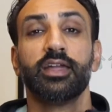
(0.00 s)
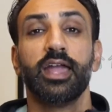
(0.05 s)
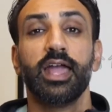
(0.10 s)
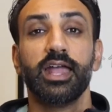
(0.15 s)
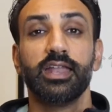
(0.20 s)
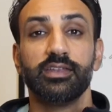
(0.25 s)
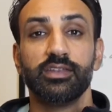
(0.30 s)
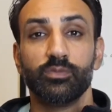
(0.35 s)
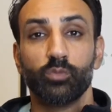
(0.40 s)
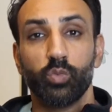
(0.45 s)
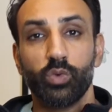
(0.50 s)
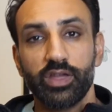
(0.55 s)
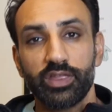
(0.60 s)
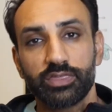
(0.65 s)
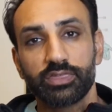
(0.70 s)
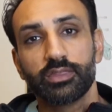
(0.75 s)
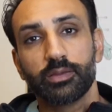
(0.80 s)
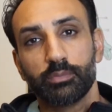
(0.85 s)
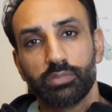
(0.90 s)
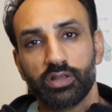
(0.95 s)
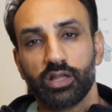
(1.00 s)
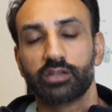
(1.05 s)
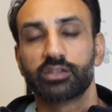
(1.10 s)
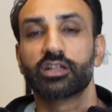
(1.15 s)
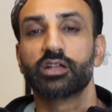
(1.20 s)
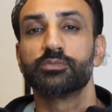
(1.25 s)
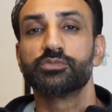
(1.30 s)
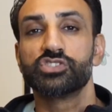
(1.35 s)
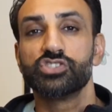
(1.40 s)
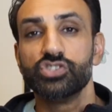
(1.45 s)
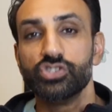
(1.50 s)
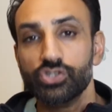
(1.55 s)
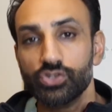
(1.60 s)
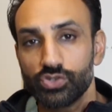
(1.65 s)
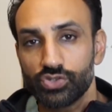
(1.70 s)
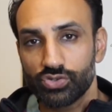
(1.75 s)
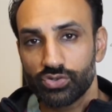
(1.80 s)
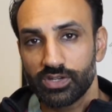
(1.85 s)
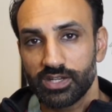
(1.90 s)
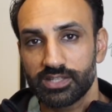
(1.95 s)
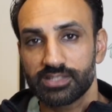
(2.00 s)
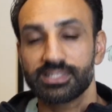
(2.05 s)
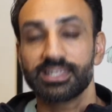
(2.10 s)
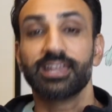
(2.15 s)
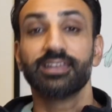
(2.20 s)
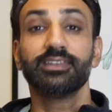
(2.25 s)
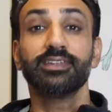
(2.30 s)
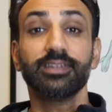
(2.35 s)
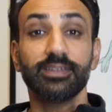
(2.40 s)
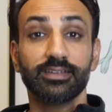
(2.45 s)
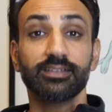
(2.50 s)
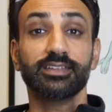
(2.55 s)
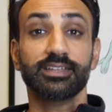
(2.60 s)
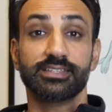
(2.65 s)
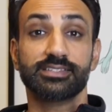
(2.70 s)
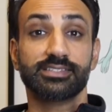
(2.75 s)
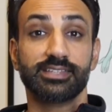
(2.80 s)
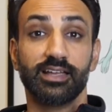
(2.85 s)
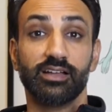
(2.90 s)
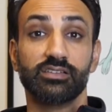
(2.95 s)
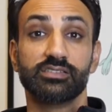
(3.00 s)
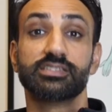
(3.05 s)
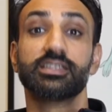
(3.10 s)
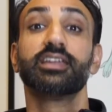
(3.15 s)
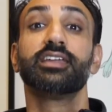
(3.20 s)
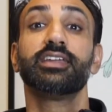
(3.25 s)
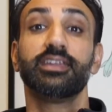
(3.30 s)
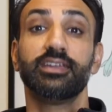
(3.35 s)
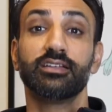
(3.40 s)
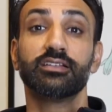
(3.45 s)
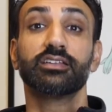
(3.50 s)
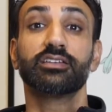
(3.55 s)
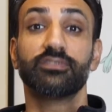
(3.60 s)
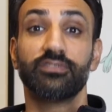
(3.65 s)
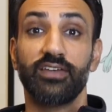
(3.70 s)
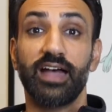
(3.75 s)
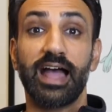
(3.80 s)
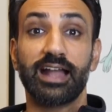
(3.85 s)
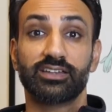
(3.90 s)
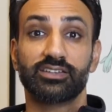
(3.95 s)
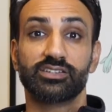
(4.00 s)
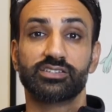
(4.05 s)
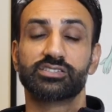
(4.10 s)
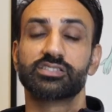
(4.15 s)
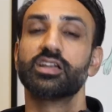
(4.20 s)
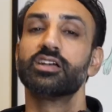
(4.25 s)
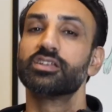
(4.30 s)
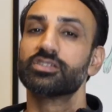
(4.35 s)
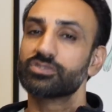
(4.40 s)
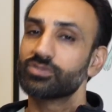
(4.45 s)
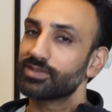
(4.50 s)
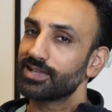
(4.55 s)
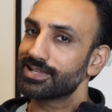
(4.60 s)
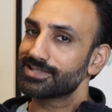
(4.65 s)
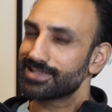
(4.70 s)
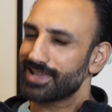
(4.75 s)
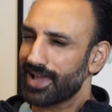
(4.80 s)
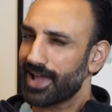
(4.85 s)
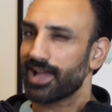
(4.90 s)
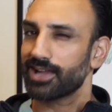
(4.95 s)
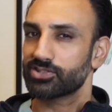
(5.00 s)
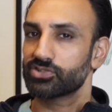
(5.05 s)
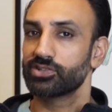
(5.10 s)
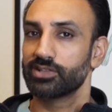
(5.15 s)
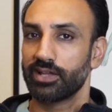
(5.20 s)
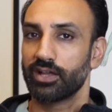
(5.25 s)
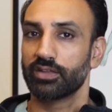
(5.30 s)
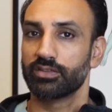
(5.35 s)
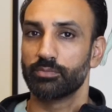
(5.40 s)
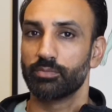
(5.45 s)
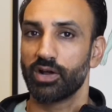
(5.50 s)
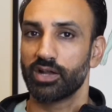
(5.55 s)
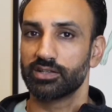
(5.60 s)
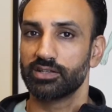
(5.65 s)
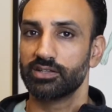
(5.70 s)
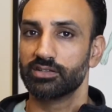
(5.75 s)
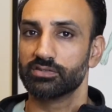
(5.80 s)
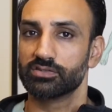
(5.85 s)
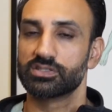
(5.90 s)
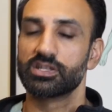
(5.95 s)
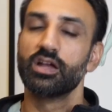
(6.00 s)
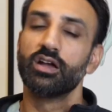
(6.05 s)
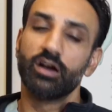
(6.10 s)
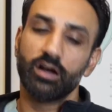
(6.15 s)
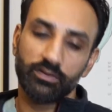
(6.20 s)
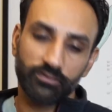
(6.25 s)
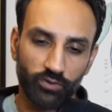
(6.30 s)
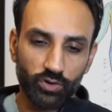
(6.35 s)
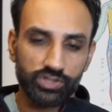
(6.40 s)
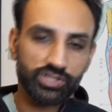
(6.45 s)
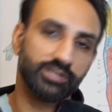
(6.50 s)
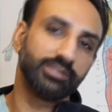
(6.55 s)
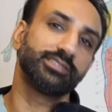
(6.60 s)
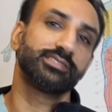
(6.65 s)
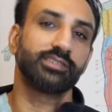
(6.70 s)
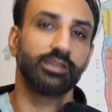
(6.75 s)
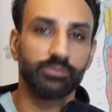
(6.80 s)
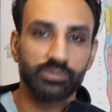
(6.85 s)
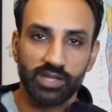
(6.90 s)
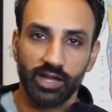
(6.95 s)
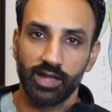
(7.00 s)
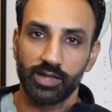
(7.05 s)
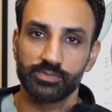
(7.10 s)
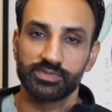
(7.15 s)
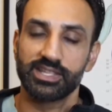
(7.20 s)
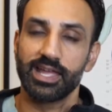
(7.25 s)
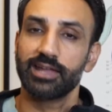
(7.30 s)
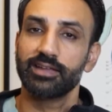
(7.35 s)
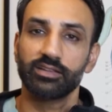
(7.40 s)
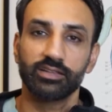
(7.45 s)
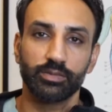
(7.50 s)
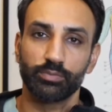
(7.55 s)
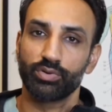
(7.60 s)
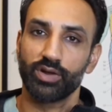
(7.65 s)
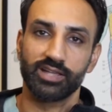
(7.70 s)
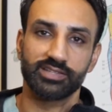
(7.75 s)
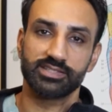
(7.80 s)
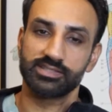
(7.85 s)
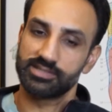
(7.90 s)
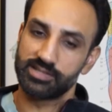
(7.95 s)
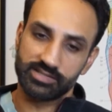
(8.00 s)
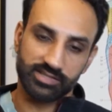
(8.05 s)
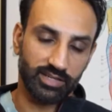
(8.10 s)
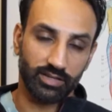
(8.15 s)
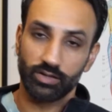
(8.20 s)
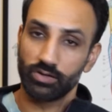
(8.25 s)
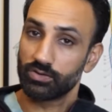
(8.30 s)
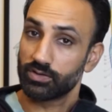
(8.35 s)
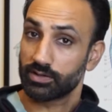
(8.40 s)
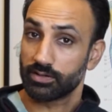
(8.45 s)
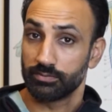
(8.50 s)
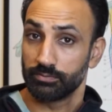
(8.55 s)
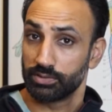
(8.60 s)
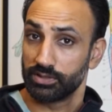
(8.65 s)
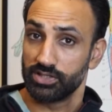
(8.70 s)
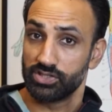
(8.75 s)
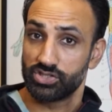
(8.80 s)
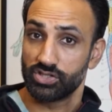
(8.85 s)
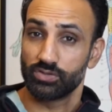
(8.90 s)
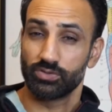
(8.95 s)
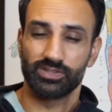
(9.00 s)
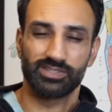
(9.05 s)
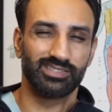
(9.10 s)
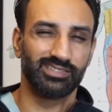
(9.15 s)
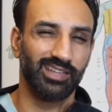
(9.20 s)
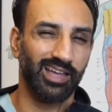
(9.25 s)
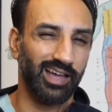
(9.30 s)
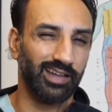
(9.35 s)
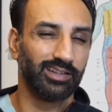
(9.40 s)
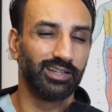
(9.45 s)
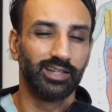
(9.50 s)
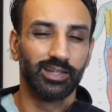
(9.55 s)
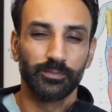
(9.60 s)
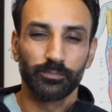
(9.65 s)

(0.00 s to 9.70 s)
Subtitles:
and with the blood comes nutrients and healing cells, healing factors. So that's actually how the body heals. Unfortunately, sometimes that healing process doesn't go to completion or it's not